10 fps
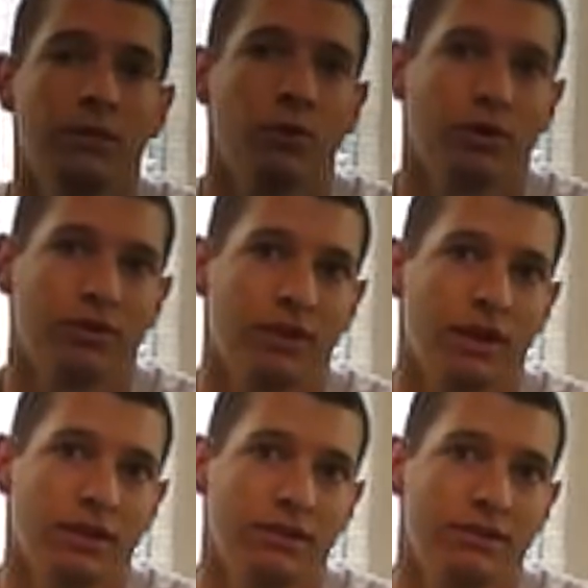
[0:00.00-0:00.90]
more
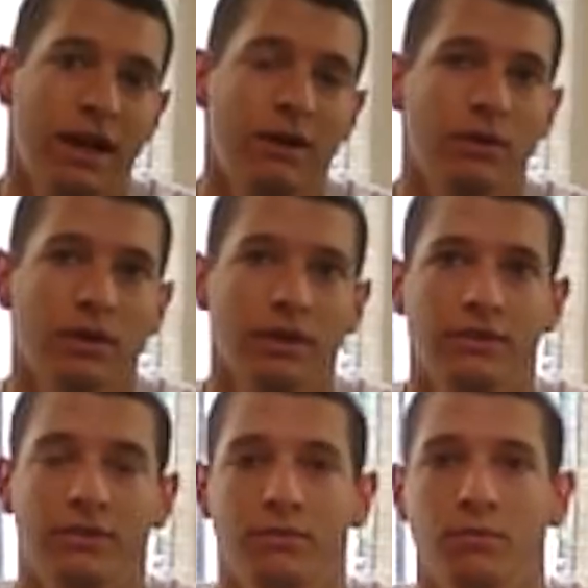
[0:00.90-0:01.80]
acidic and sour
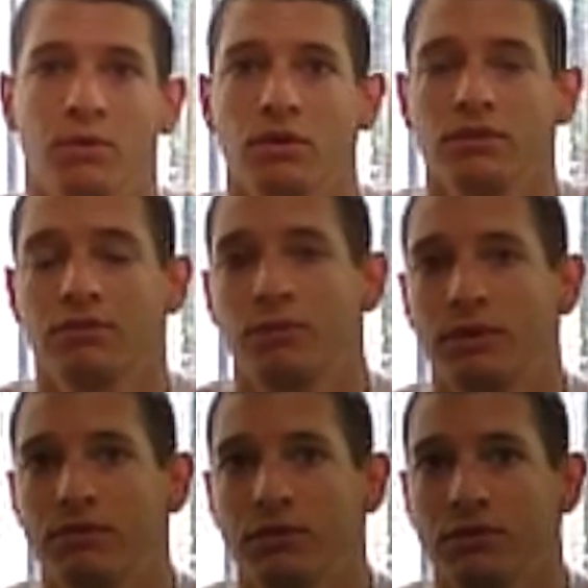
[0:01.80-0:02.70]
into more
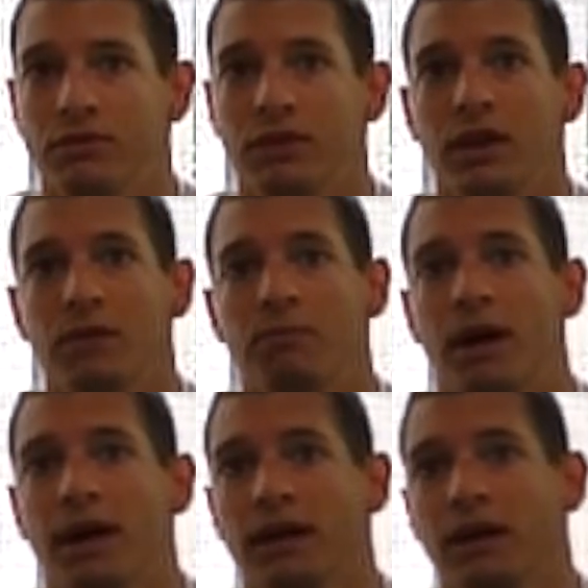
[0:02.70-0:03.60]
sweet foods
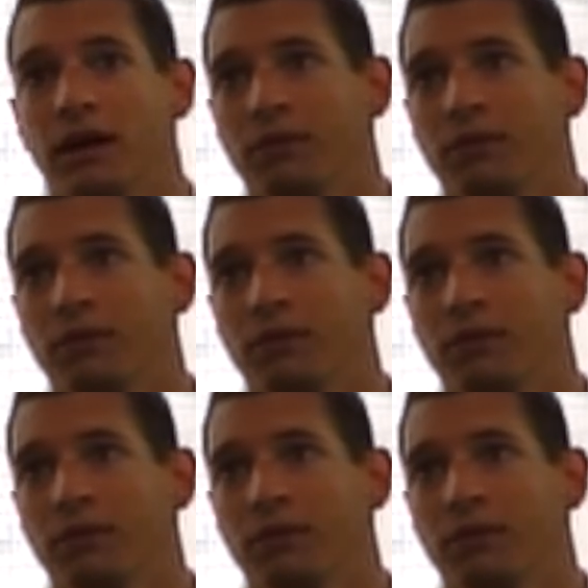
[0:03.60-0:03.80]
by